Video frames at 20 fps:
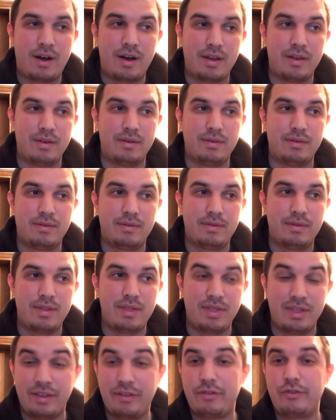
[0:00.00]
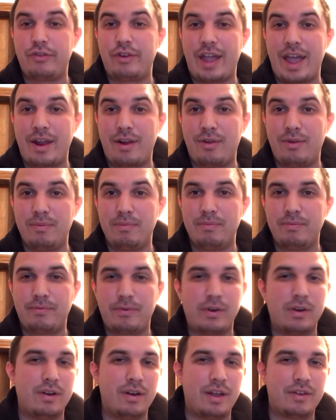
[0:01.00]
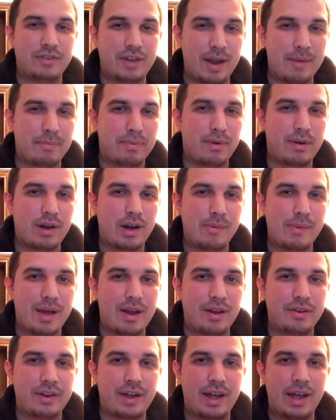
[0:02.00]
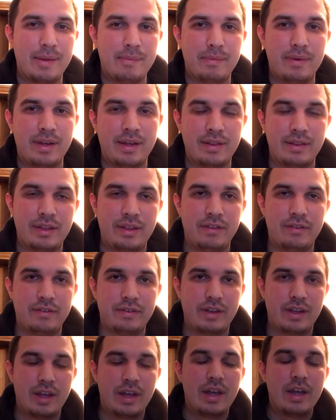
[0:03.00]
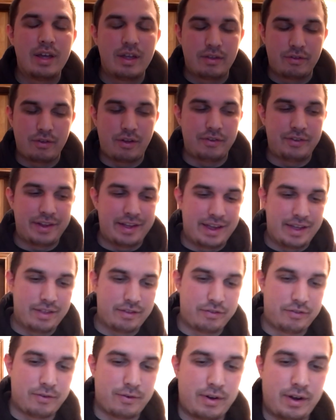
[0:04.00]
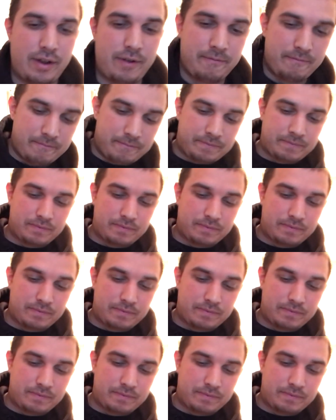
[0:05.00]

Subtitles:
on this channel for a temporary amount of time at least, so I'll tell you the story.